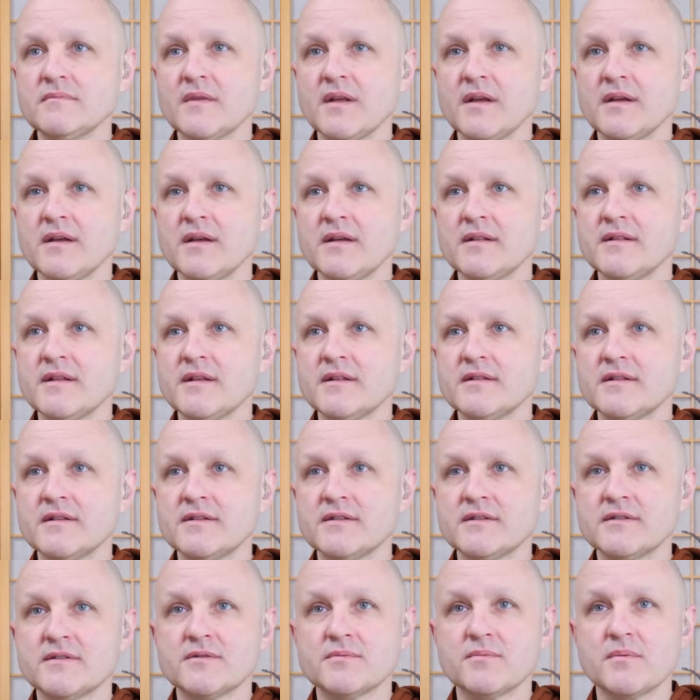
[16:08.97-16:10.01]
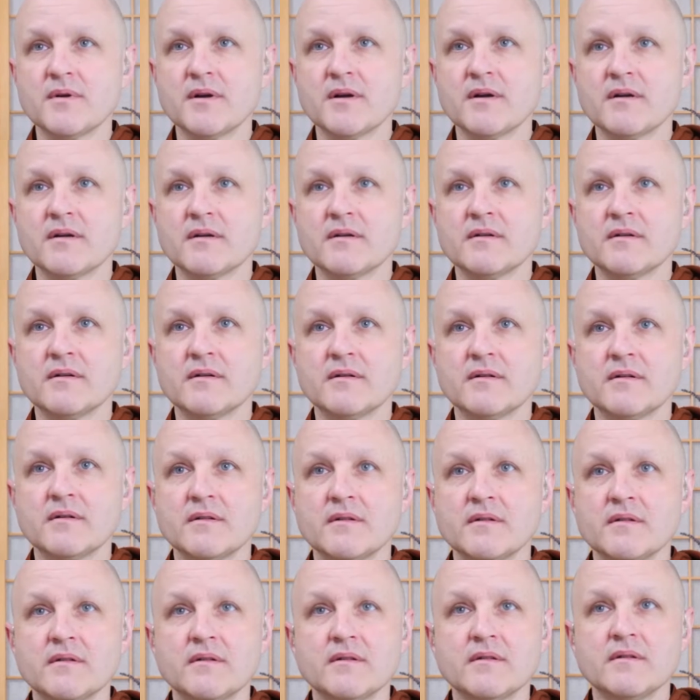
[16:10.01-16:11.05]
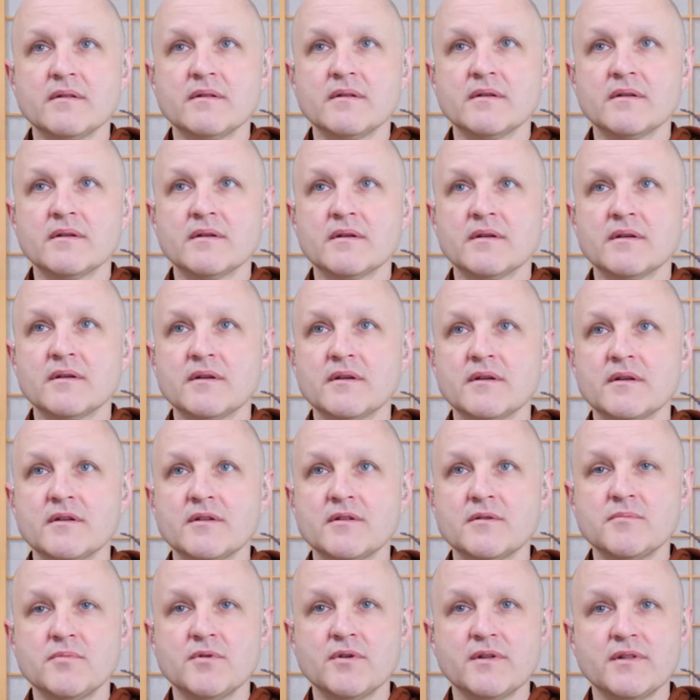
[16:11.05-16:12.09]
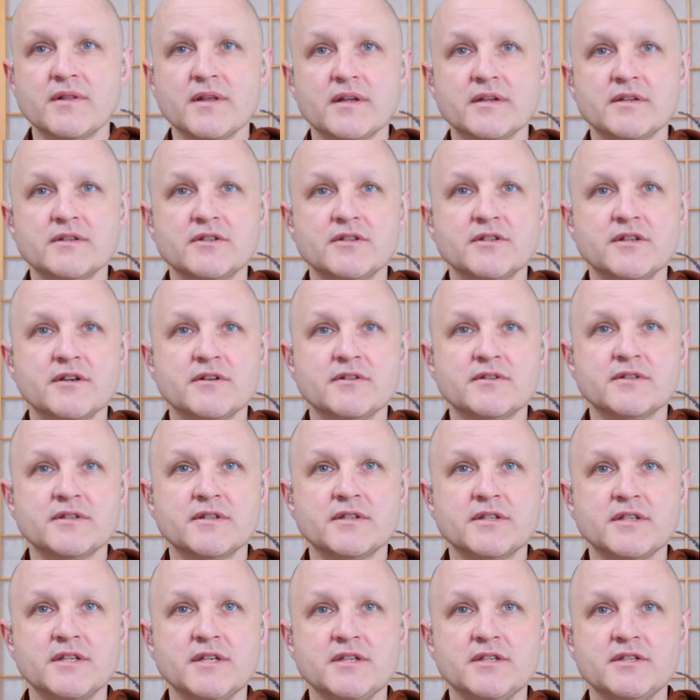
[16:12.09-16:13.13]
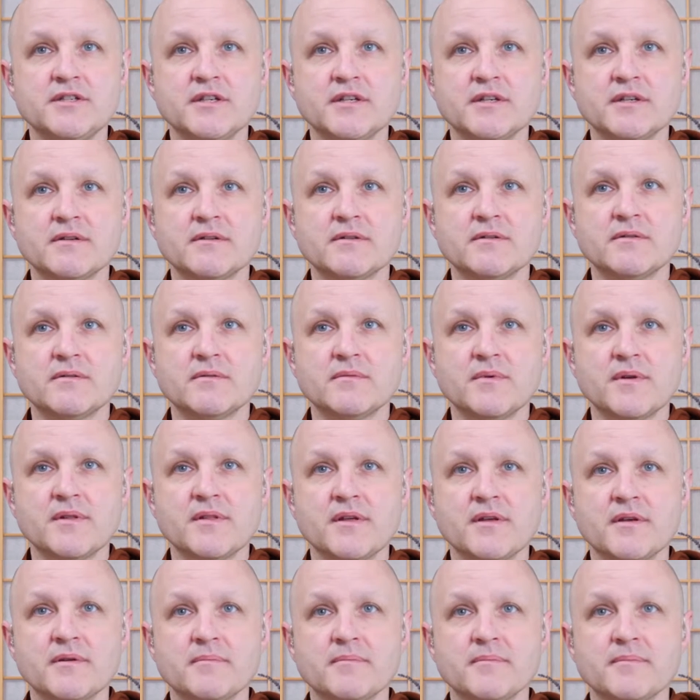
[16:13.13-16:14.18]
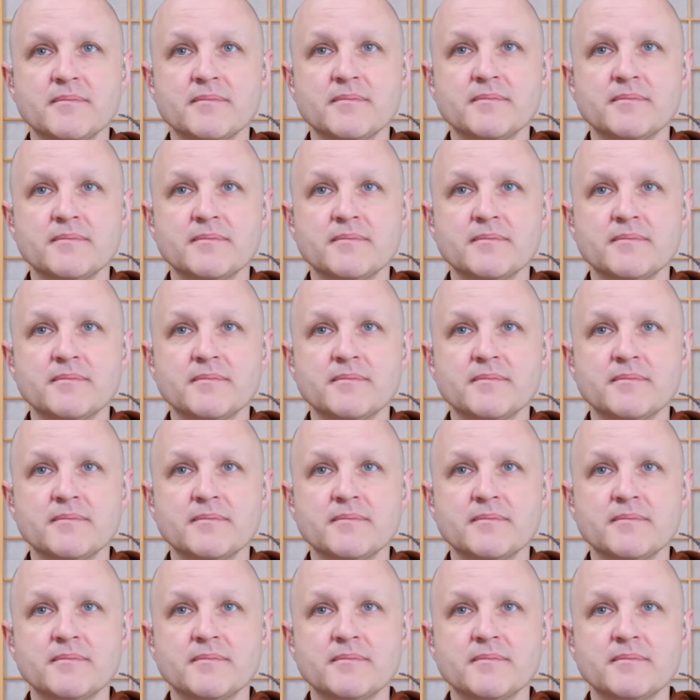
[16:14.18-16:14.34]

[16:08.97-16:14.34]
then this is where the Buddha then shares the teaching with him.